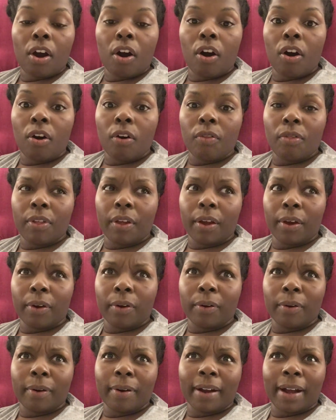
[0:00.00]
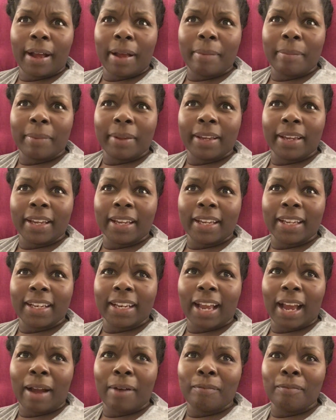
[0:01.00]
Although, I mean,
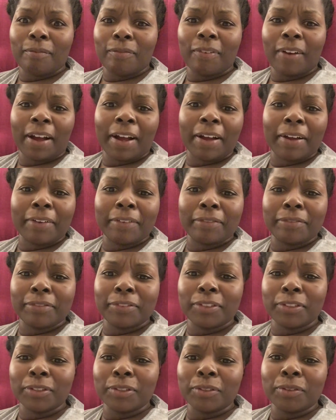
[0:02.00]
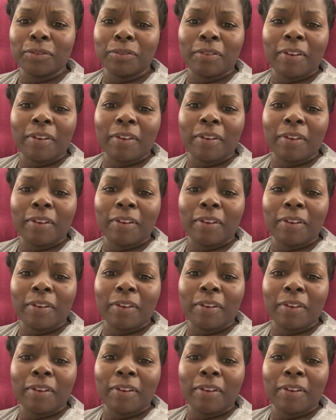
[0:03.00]
I'm 5'2",